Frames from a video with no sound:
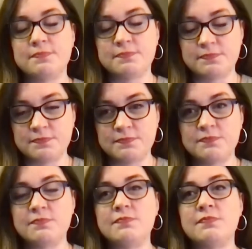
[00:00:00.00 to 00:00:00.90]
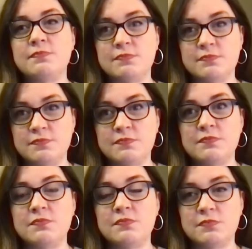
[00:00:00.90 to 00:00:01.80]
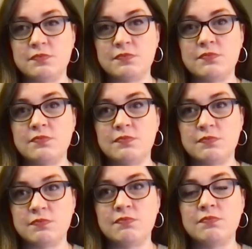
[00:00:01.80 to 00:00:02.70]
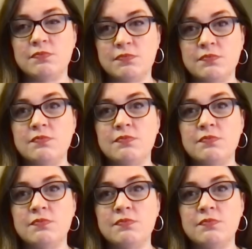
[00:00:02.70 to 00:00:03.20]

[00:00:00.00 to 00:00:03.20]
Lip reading: (silent)